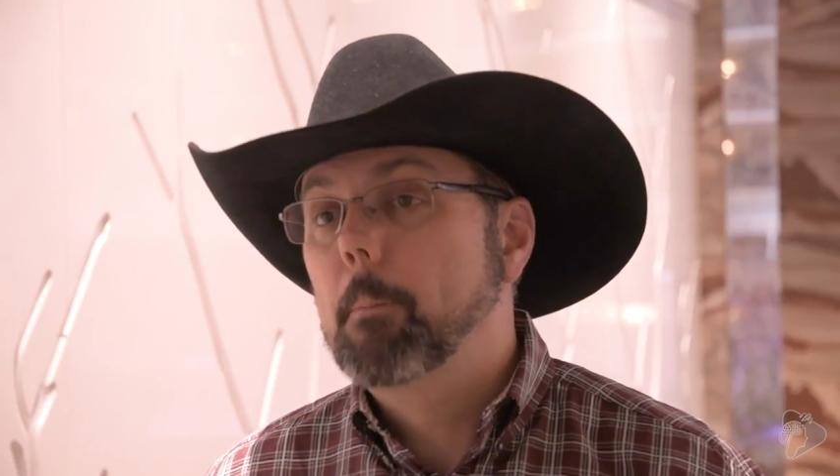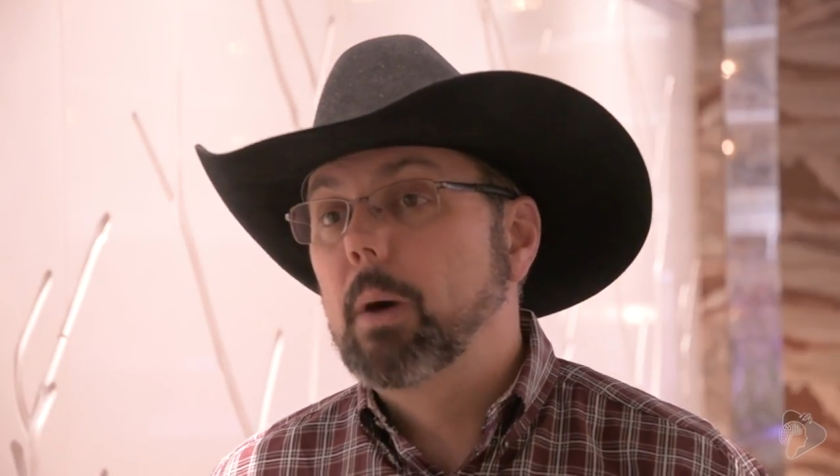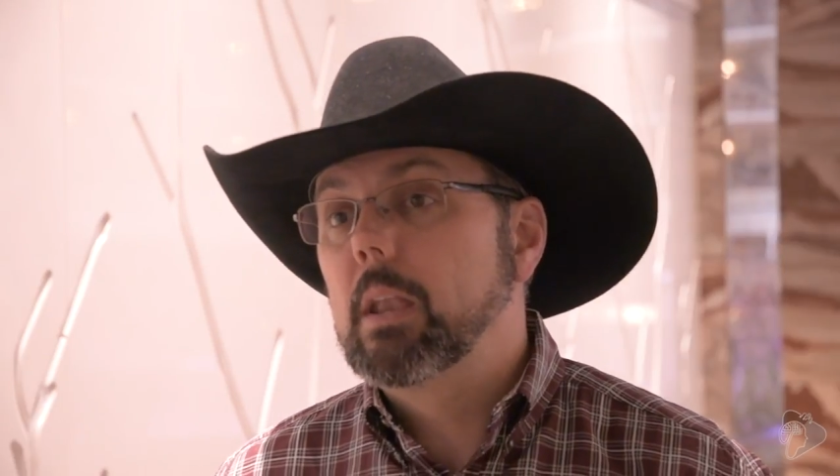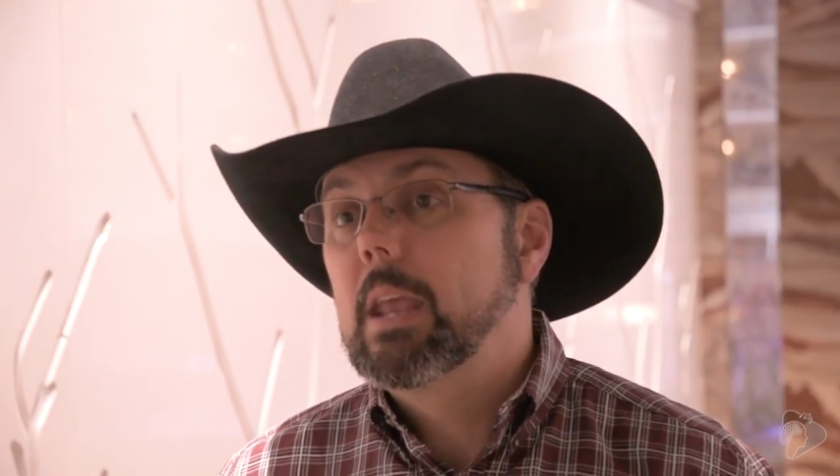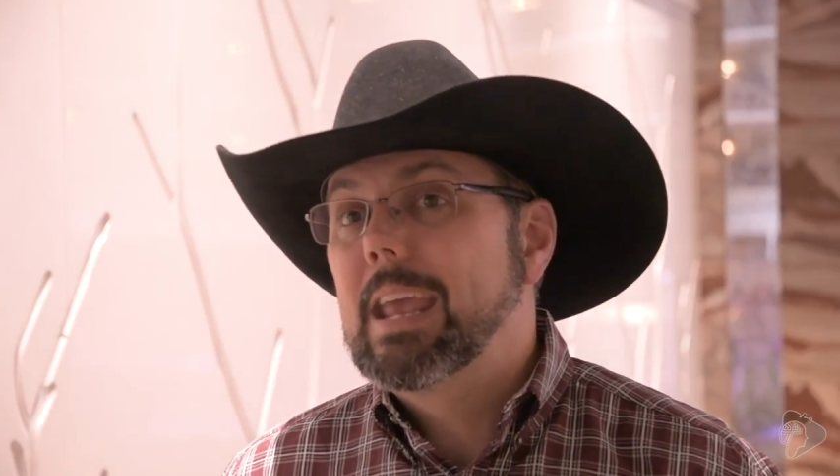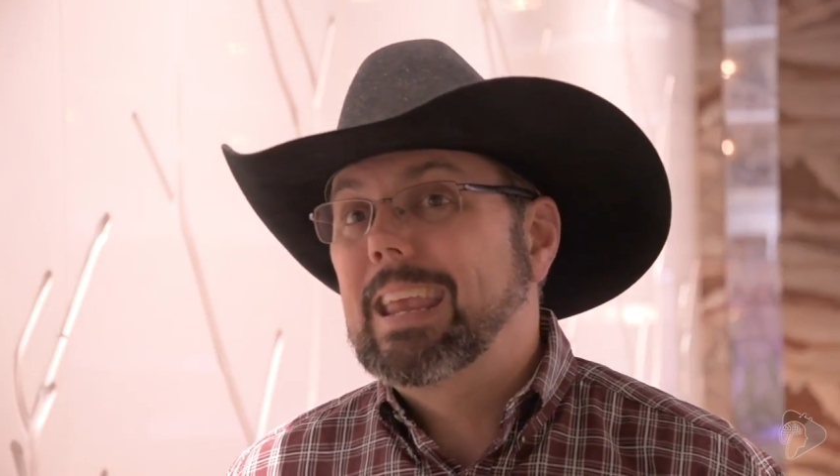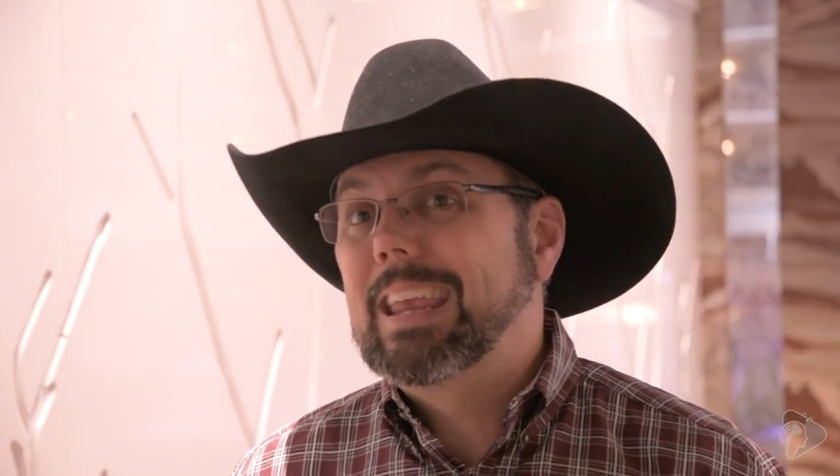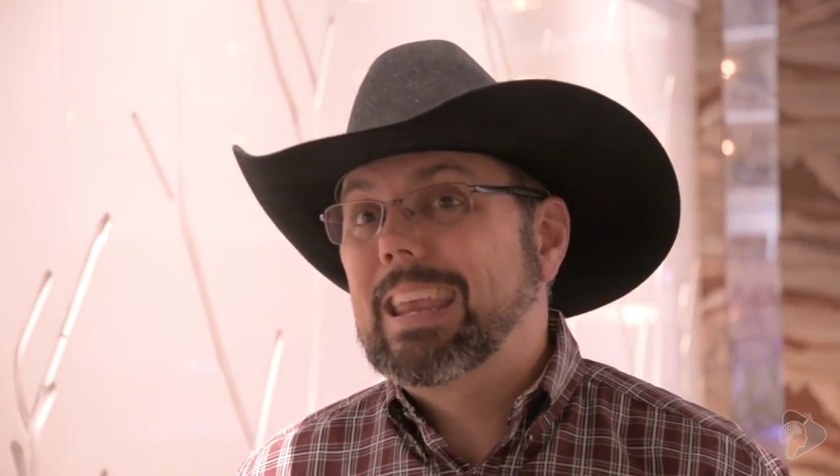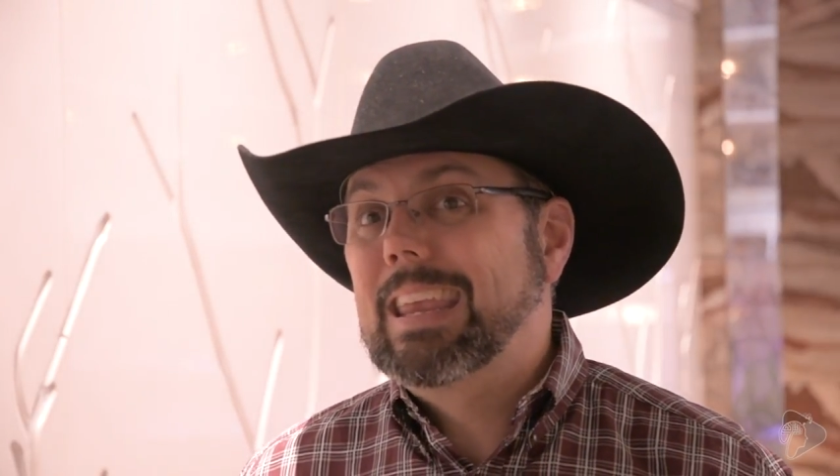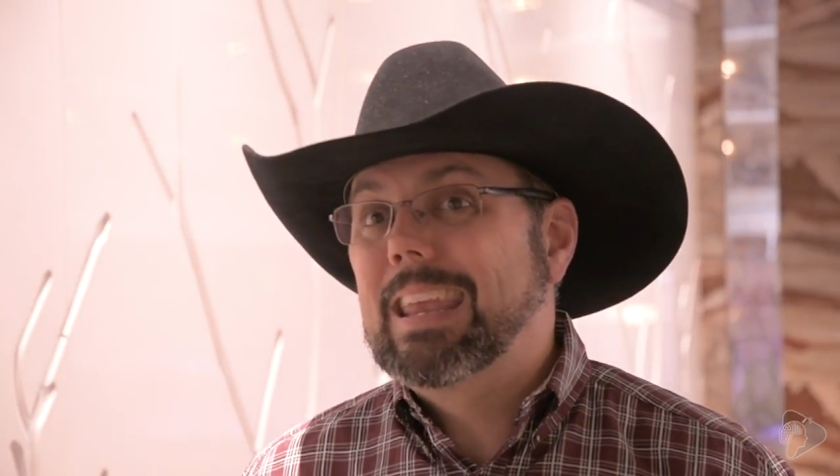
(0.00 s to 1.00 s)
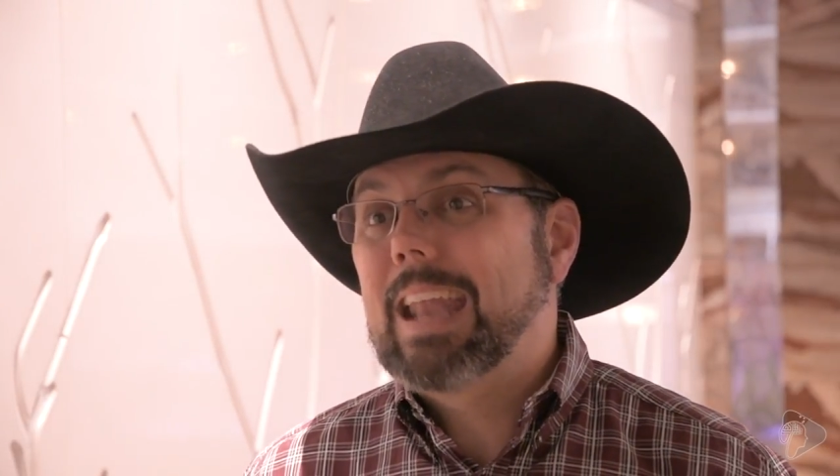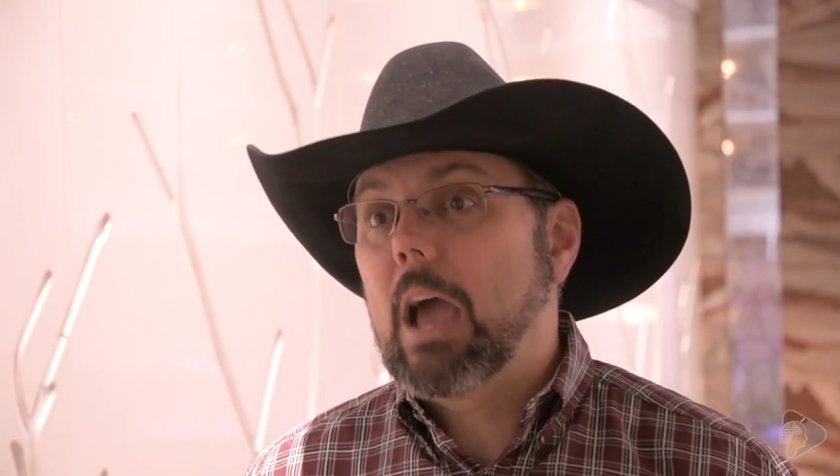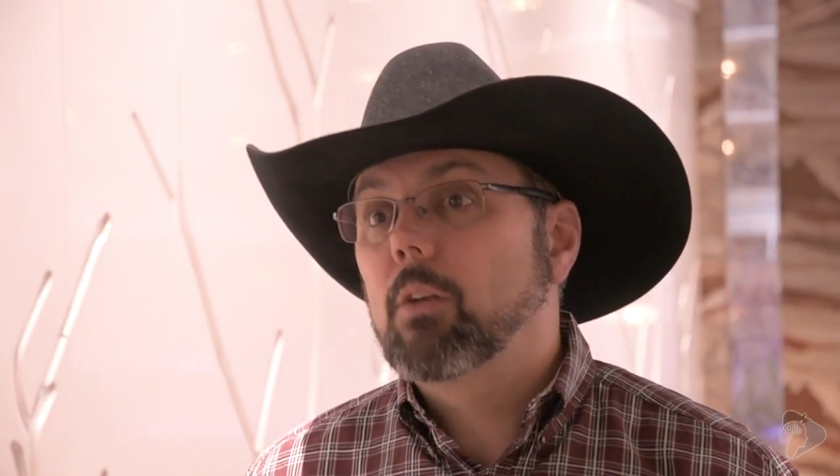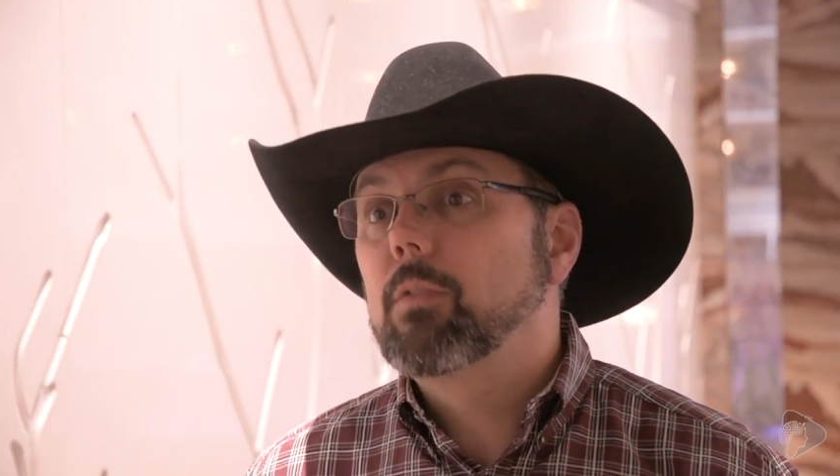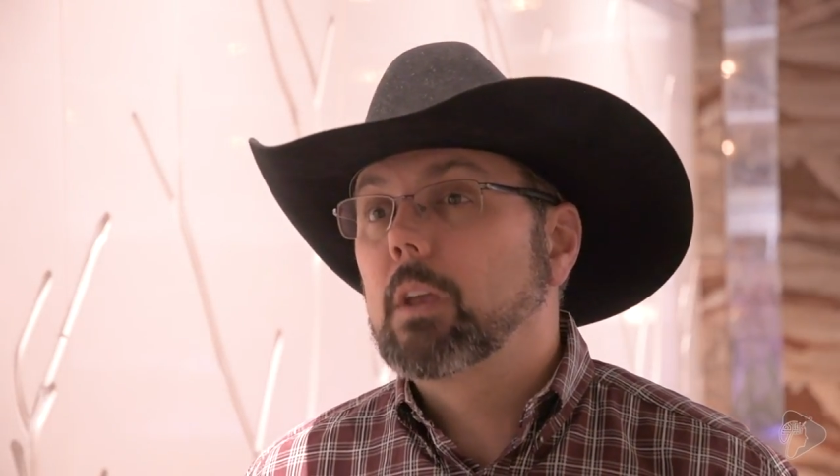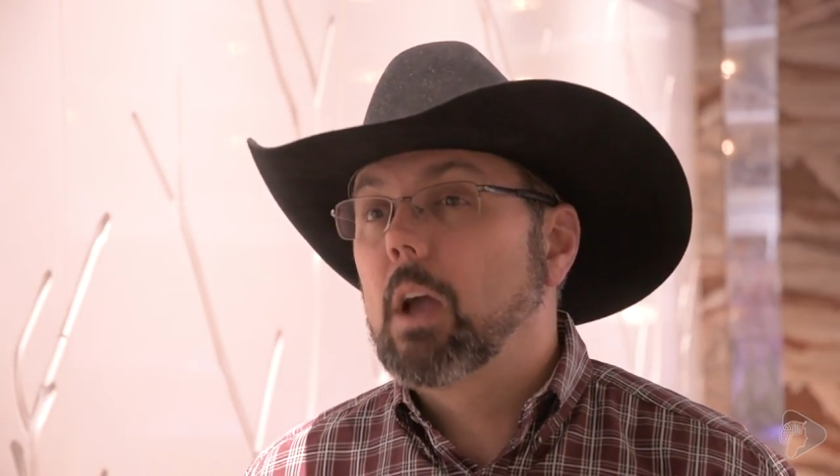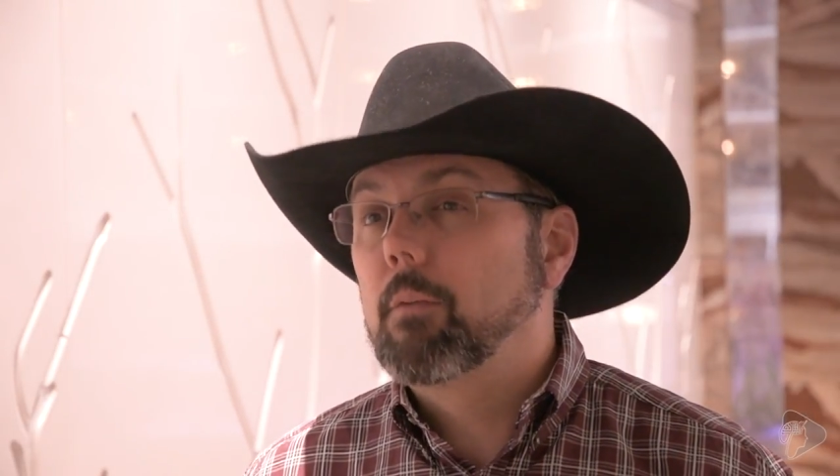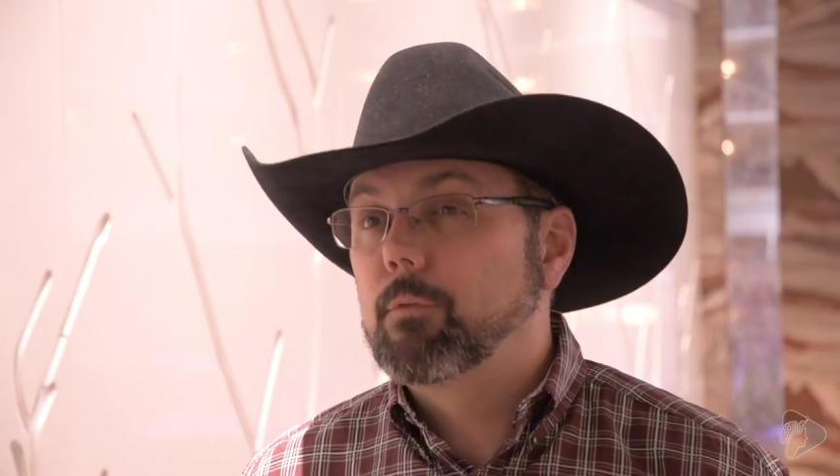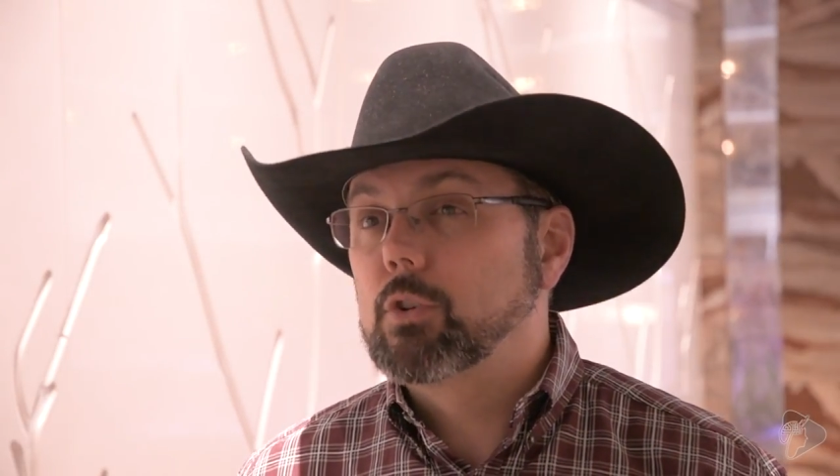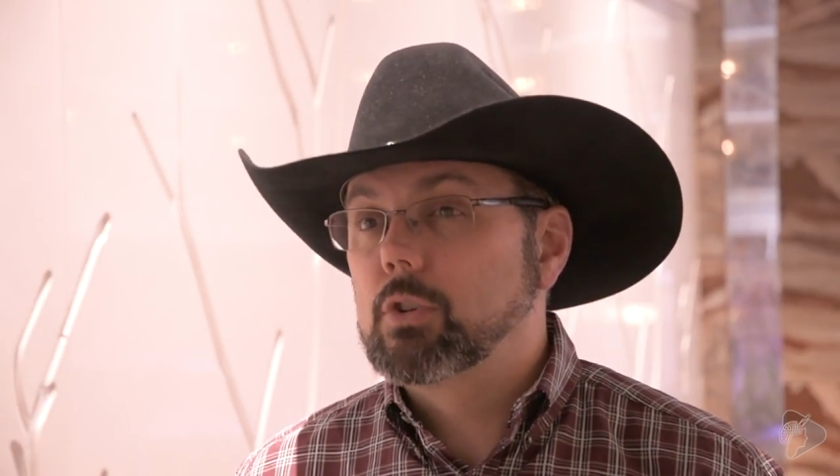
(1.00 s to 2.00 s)
But get out of the
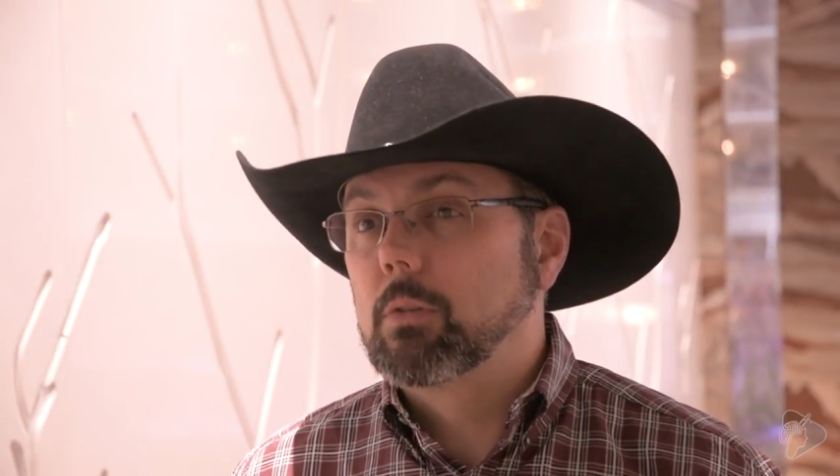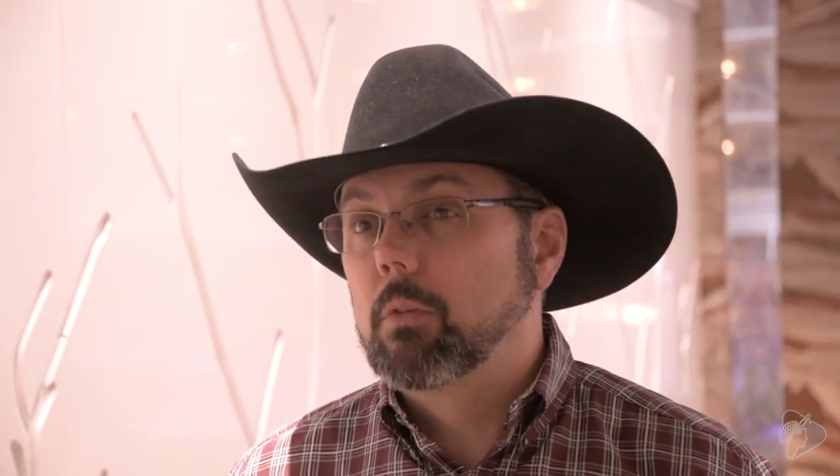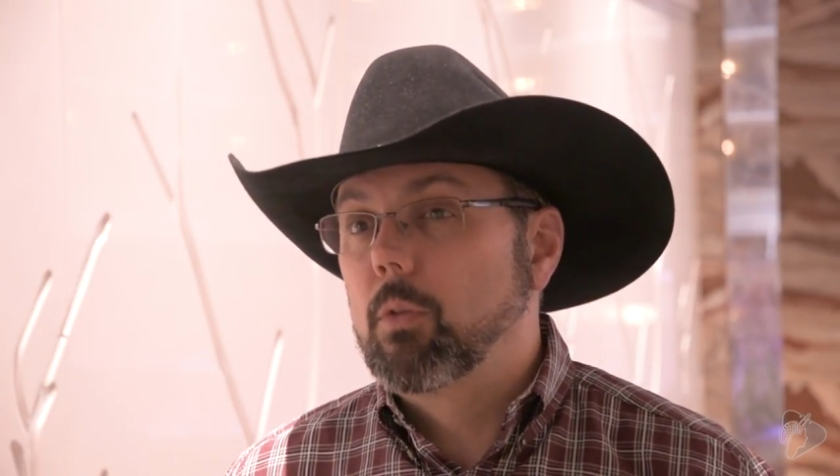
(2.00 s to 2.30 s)
comfort zone